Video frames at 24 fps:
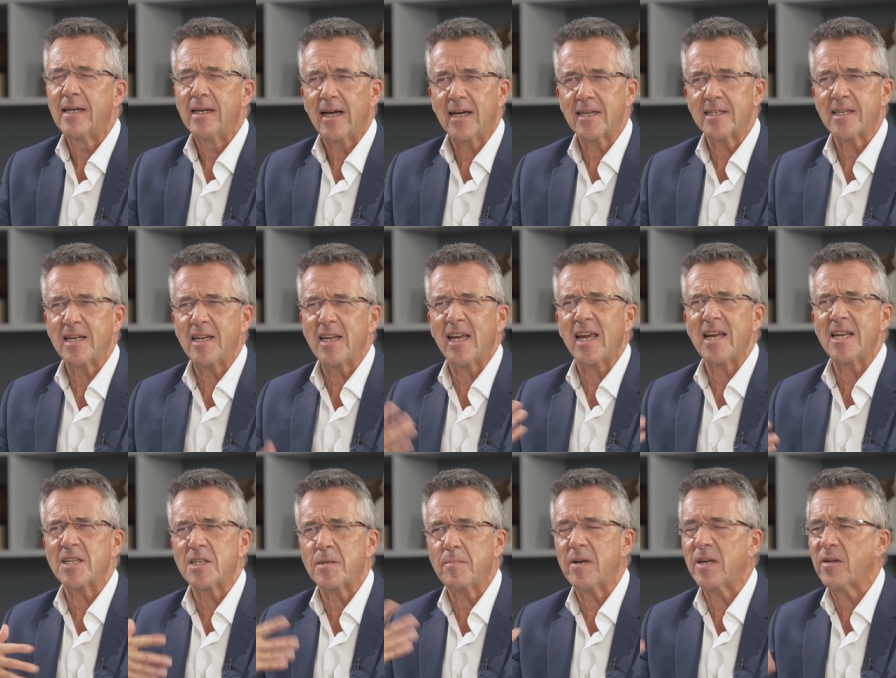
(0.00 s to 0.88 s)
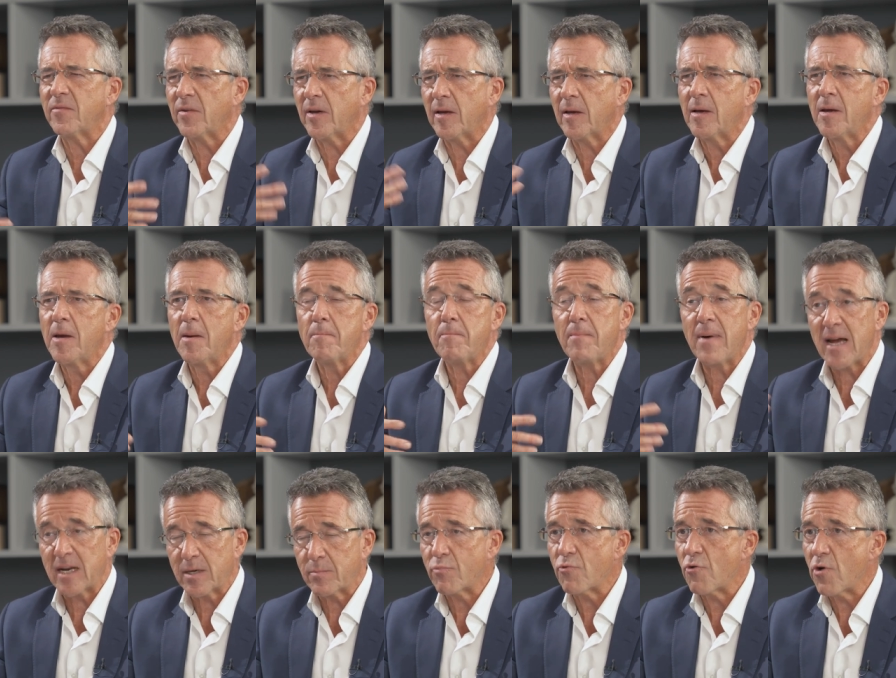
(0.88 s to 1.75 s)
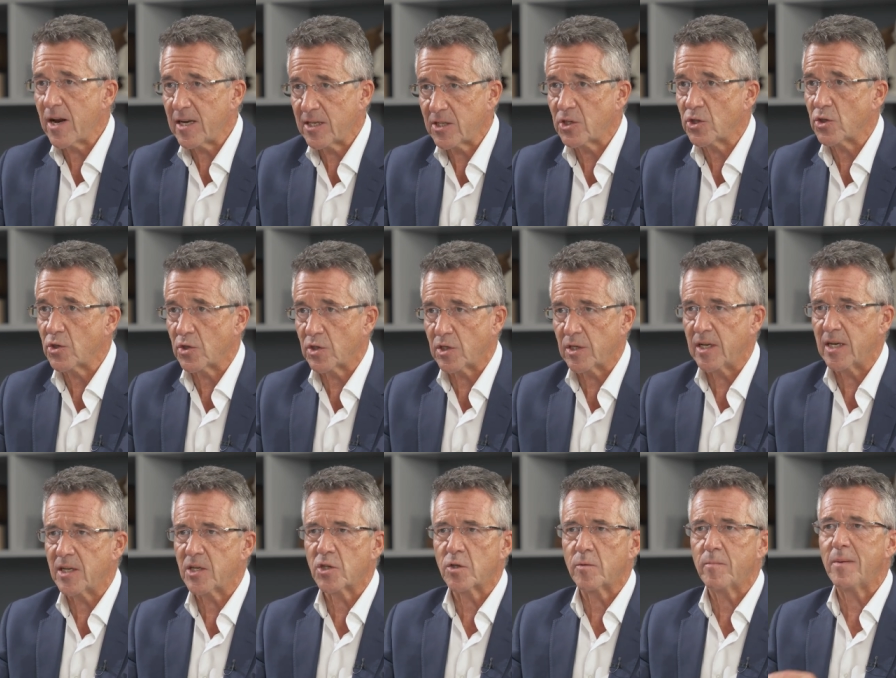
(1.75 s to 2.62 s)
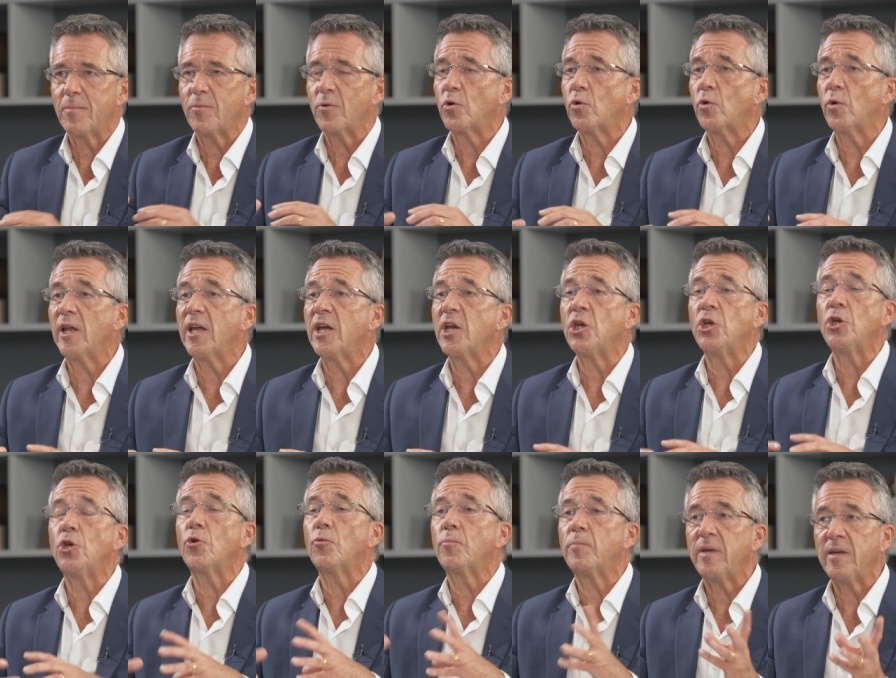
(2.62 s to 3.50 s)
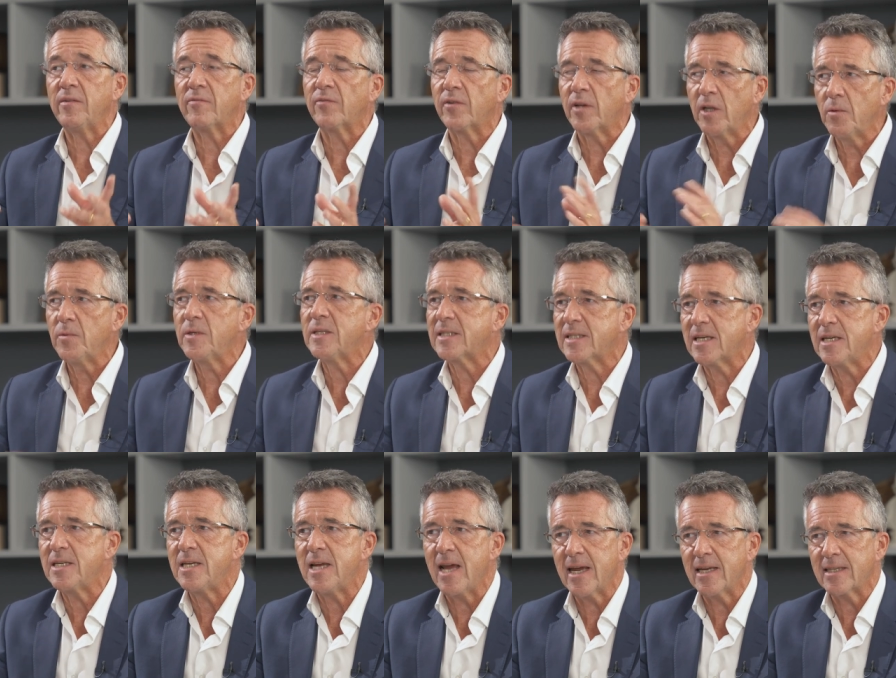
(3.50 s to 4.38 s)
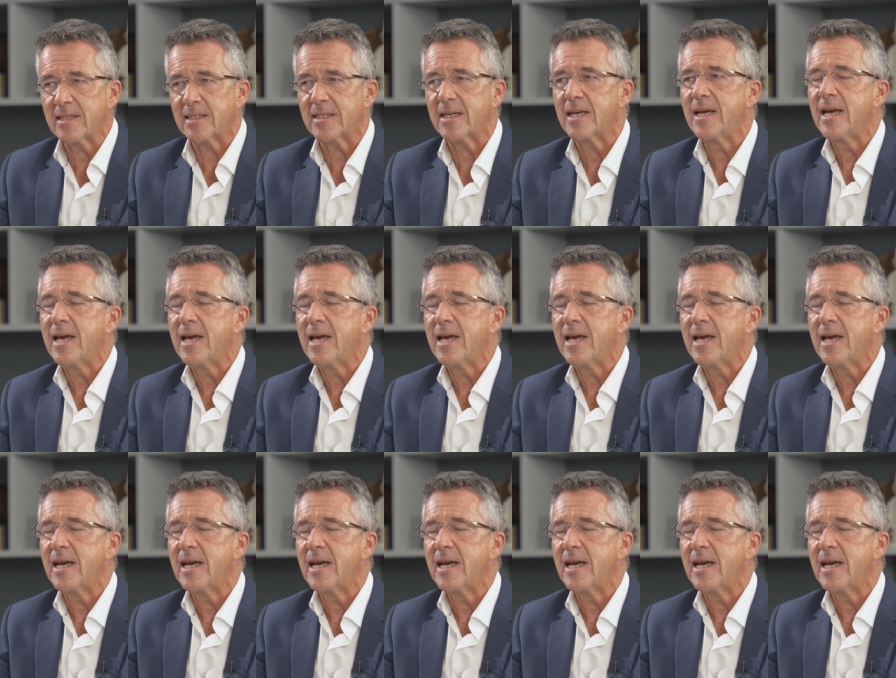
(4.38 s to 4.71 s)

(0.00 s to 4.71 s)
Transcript: I said, it gets a bit of a bad press, doesn't it? Some people call it yuppie flu. He said, yes.